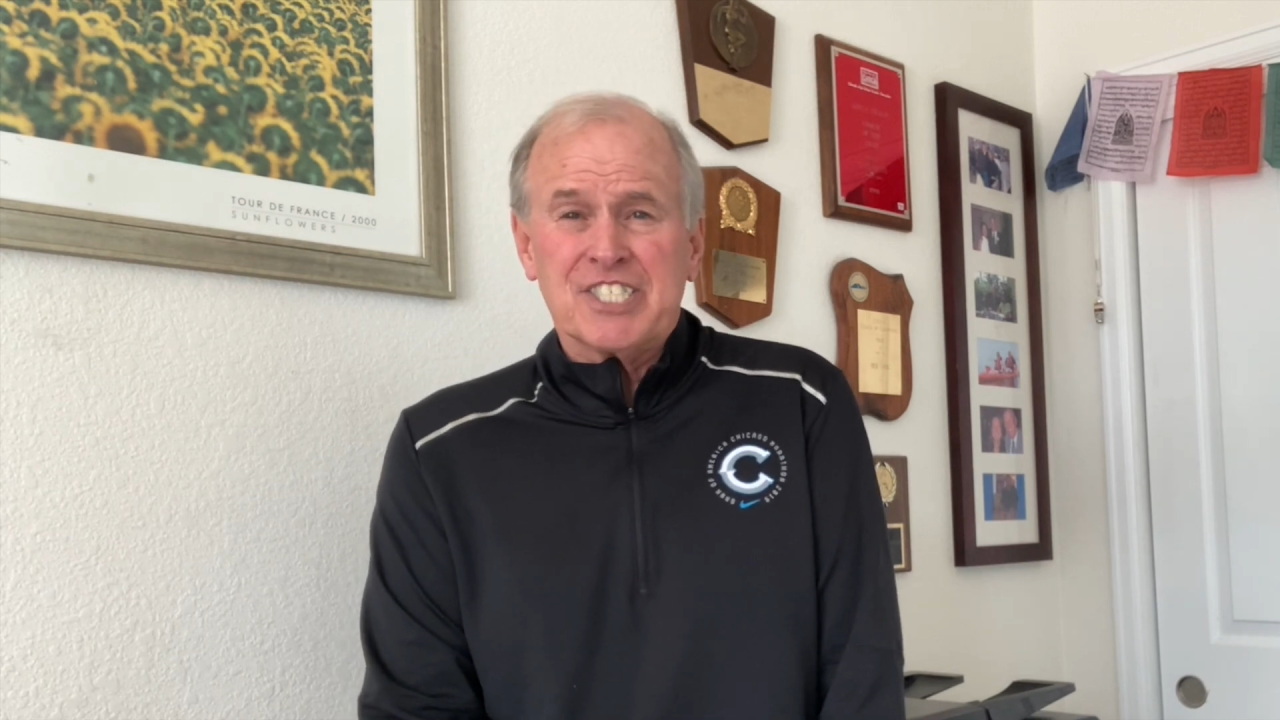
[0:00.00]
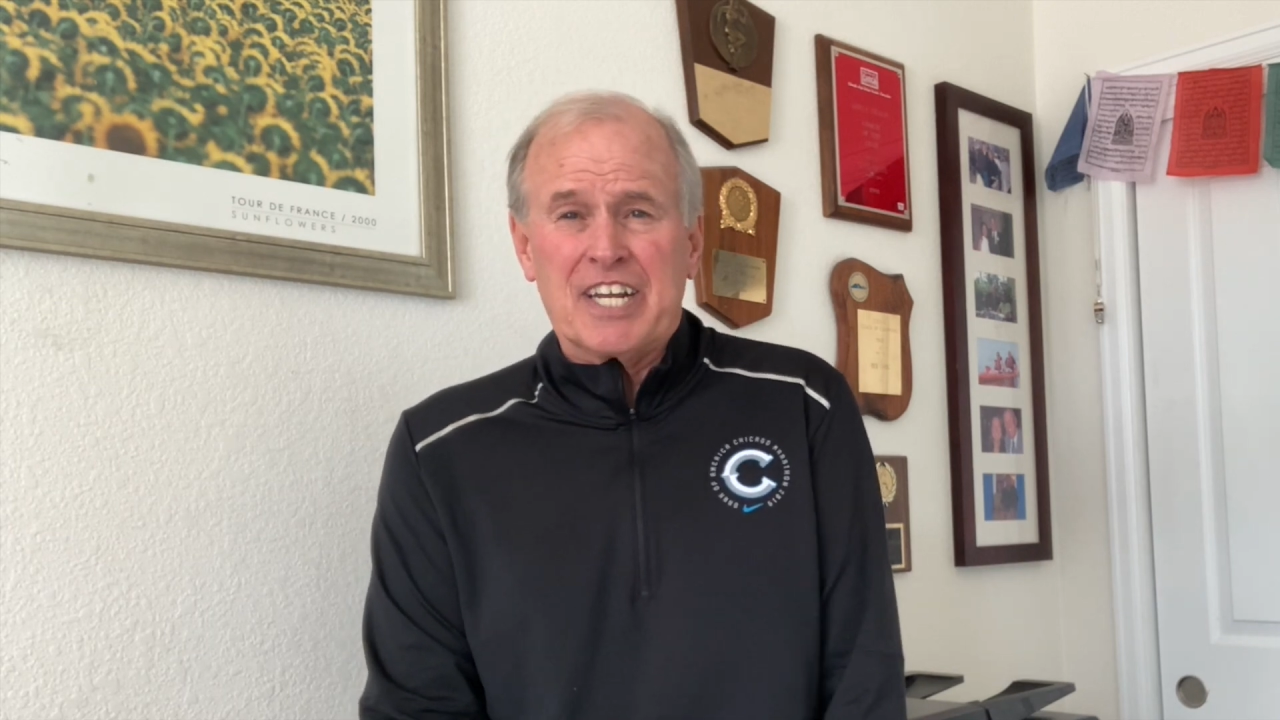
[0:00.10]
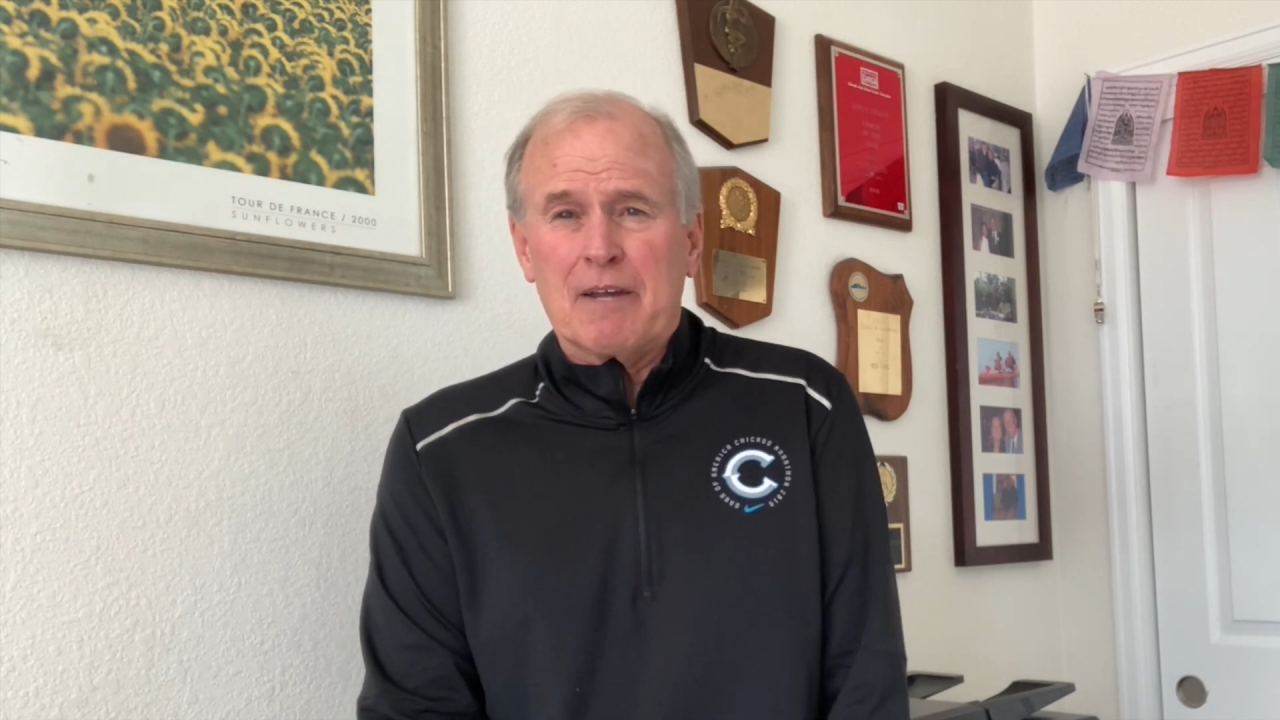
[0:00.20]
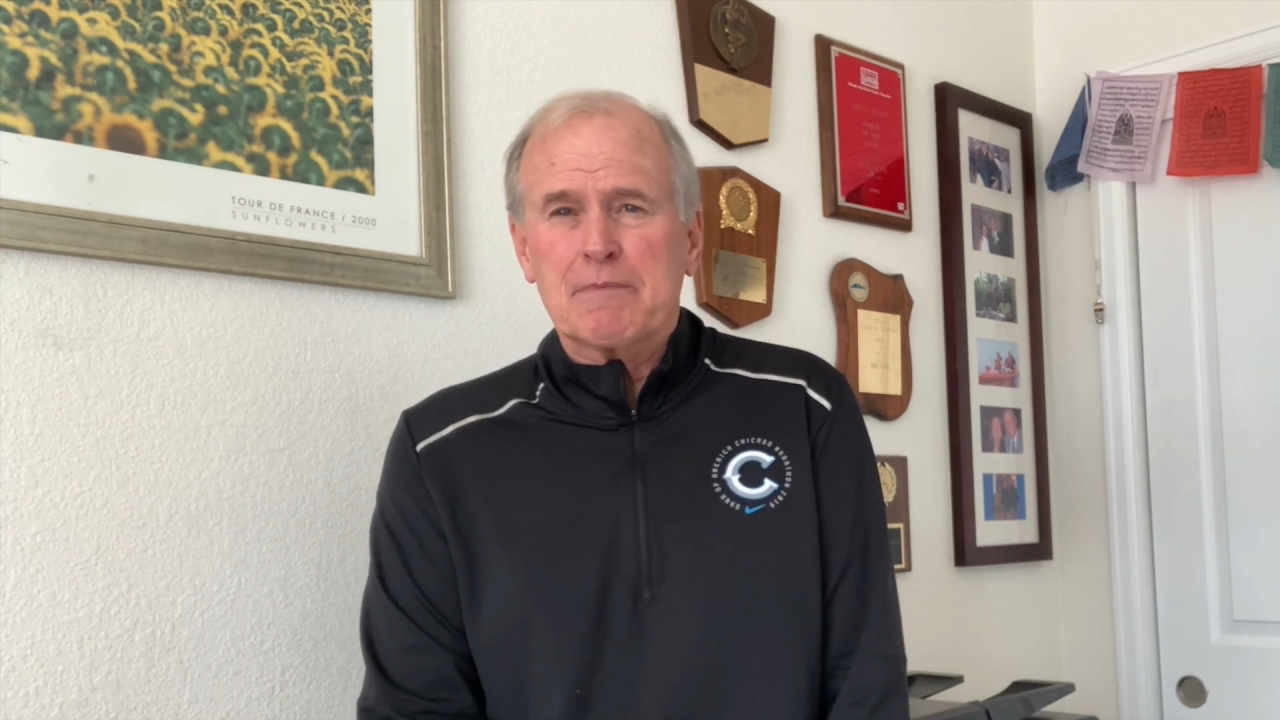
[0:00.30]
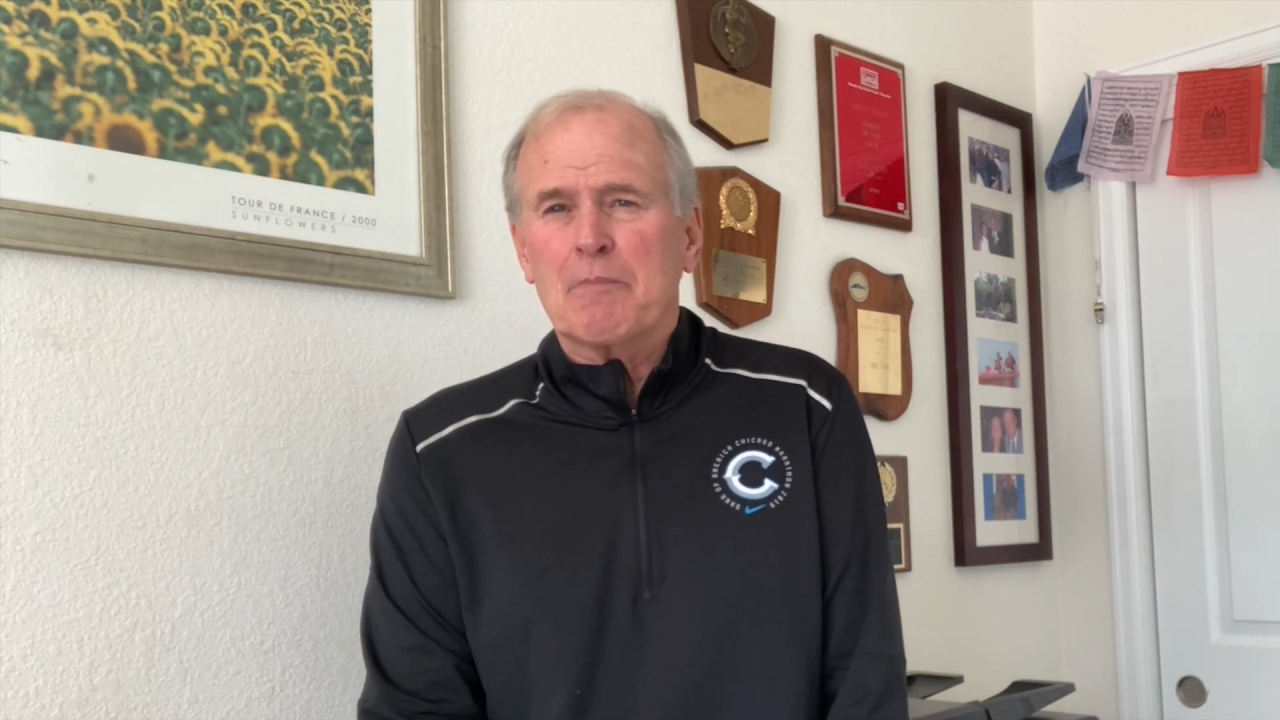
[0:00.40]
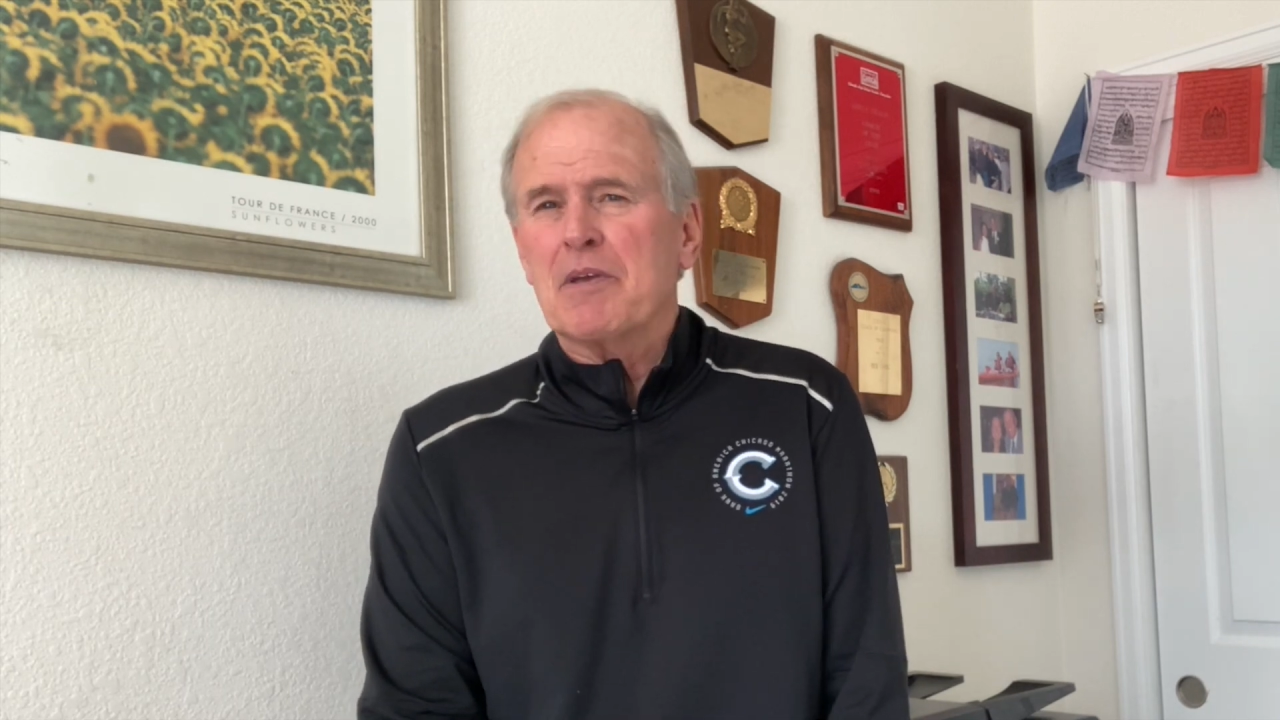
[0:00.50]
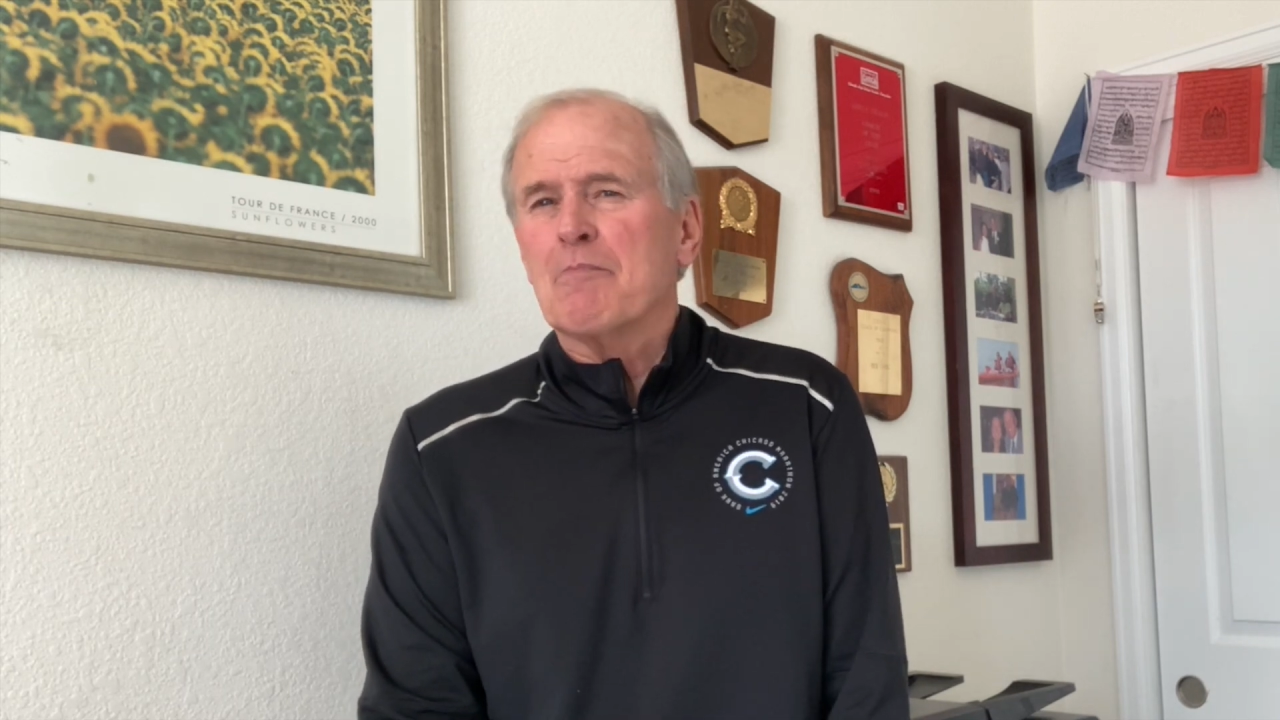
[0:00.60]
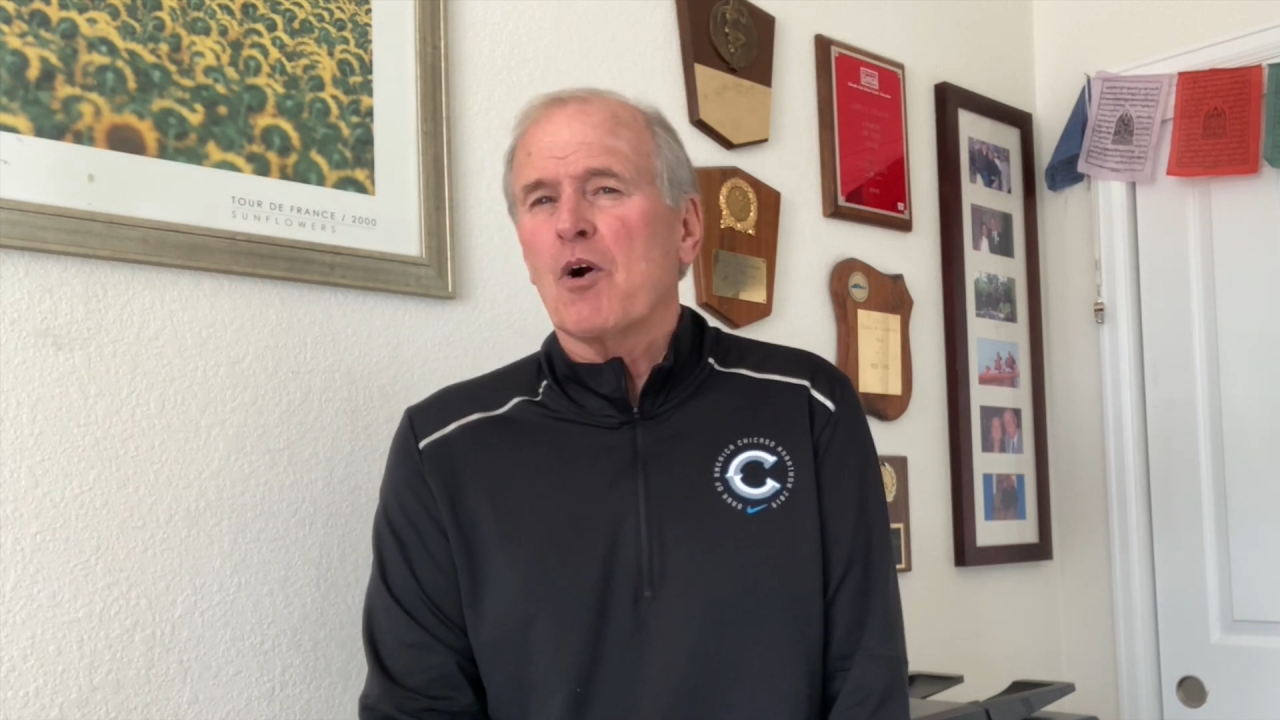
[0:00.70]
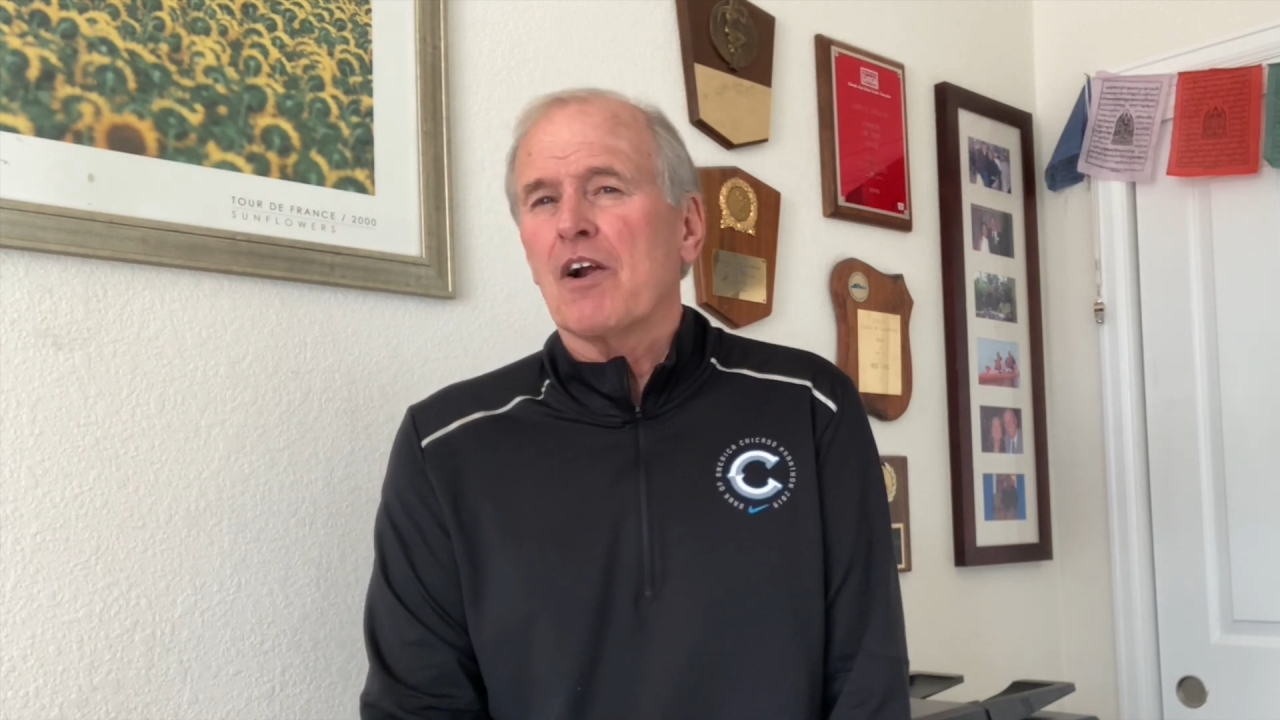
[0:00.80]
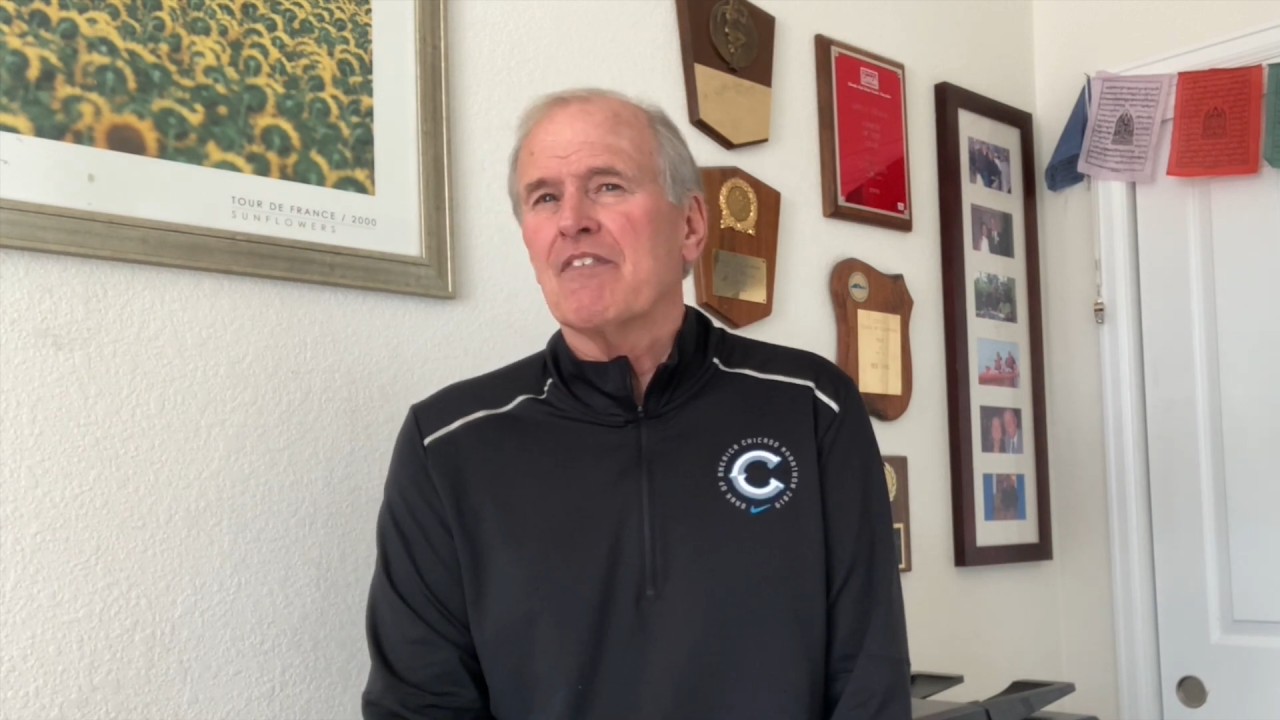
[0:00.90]
up to be
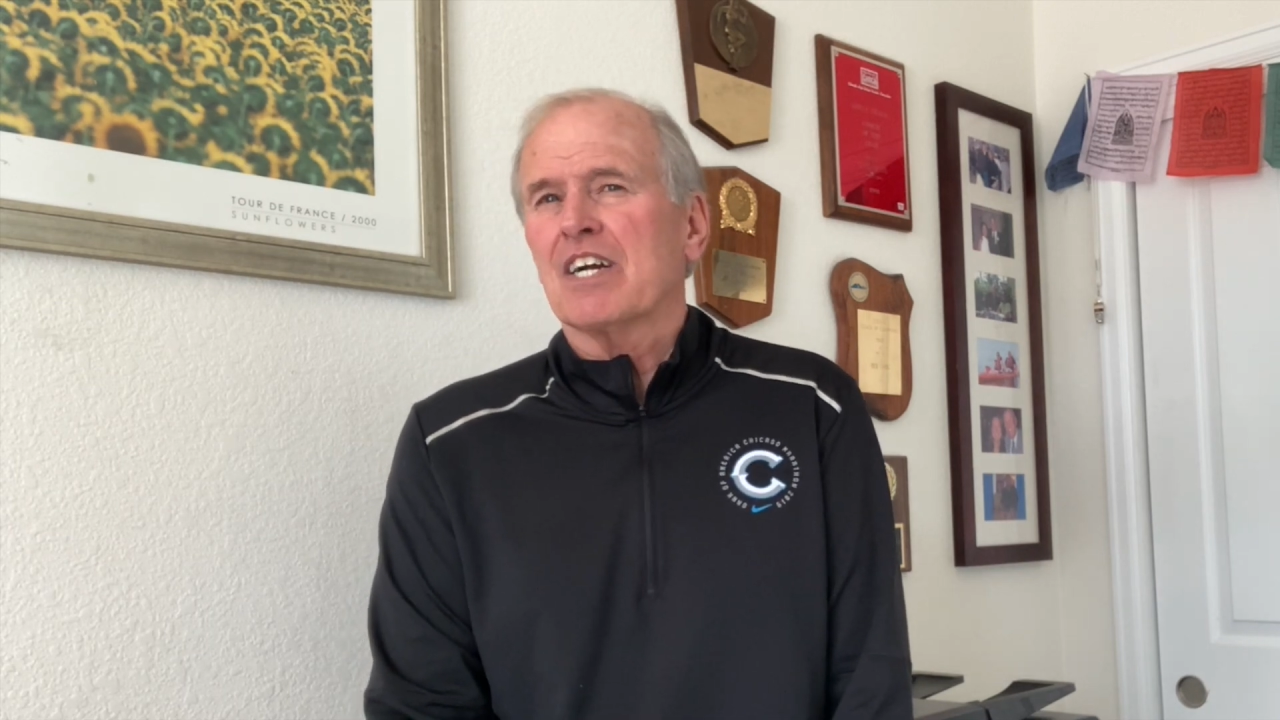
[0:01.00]
more of a